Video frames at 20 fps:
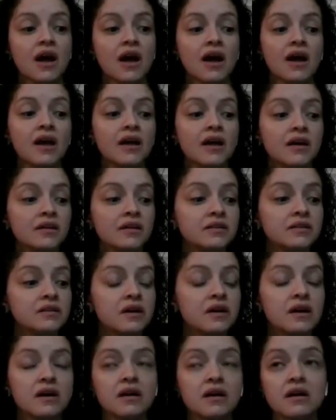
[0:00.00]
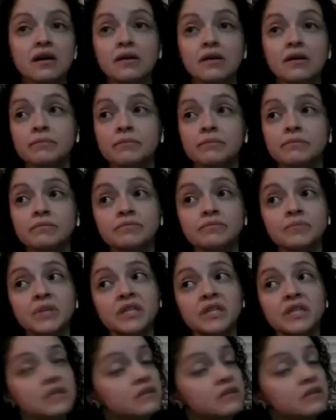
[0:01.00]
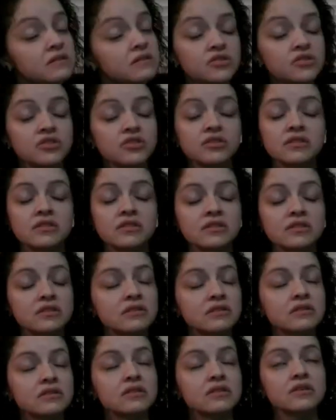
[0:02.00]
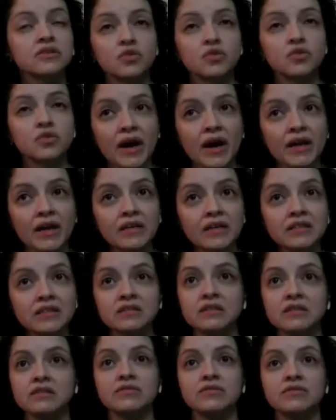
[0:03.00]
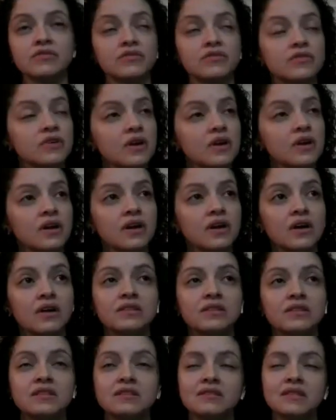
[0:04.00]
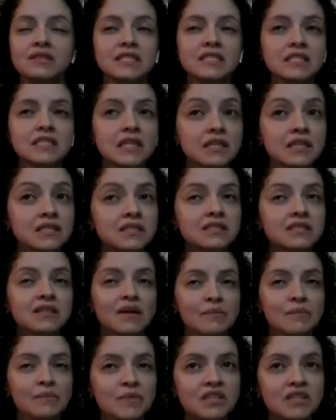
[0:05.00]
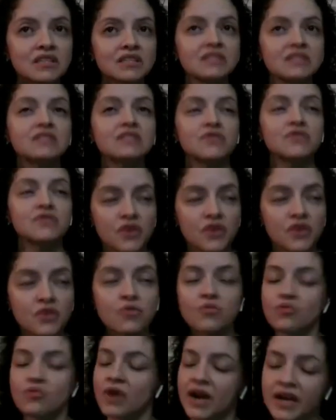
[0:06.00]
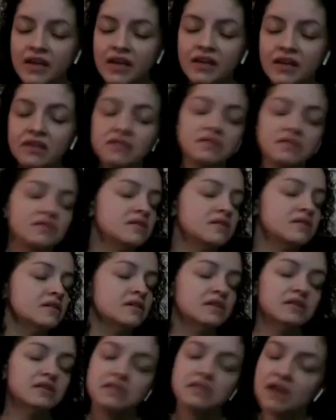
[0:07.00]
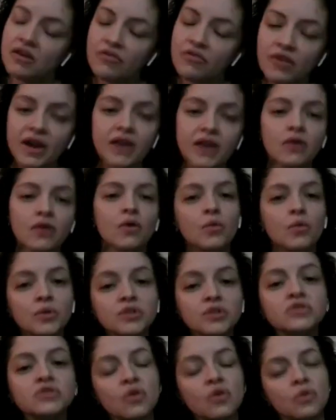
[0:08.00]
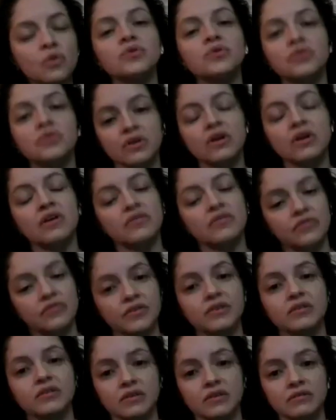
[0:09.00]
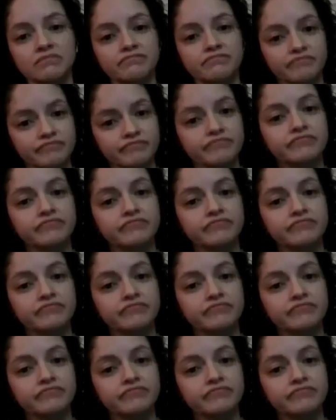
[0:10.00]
And please just think twice if just something doesn't feel right. It's not right. Always go with your gut feeling.